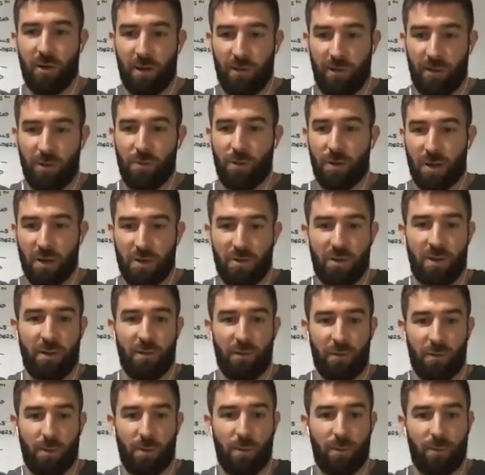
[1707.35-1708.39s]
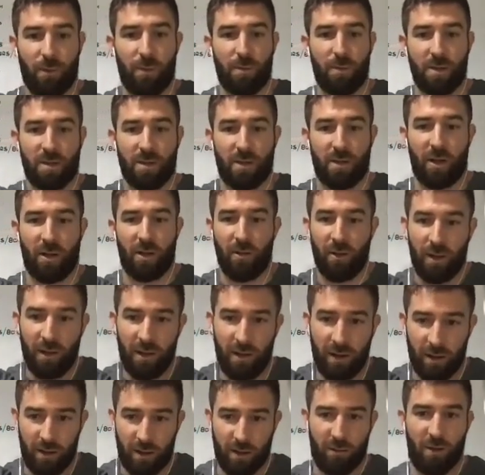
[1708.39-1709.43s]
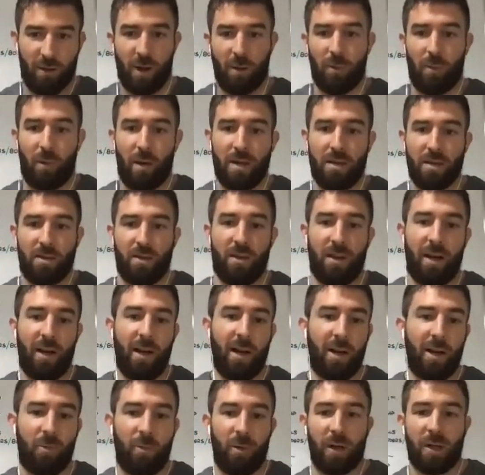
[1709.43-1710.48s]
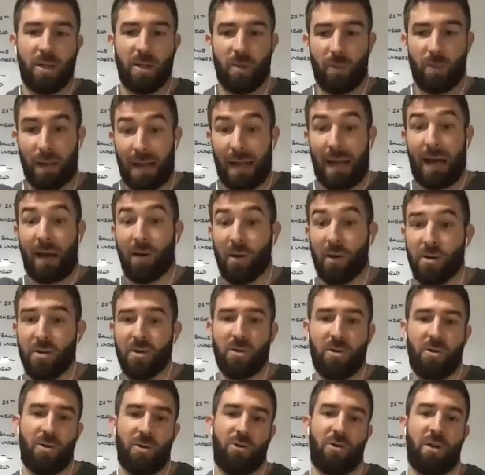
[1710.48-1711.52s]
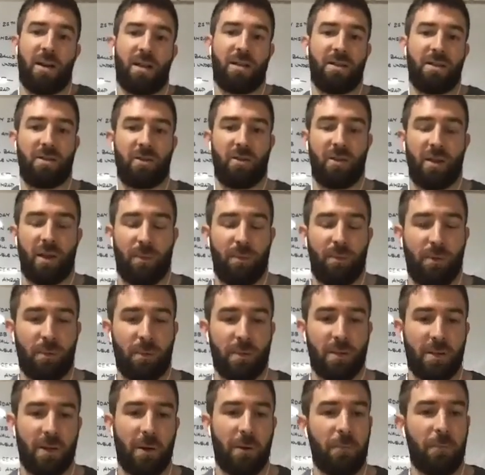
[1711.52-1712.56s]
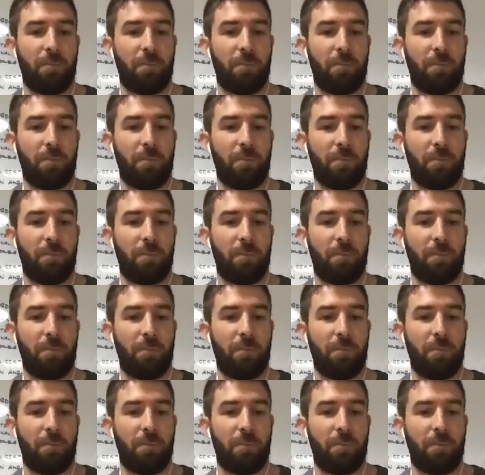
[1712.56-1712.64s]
If you want to train for a performance goal, you've got to be willing to do the hard work to allow you to do the training to do the performance goal.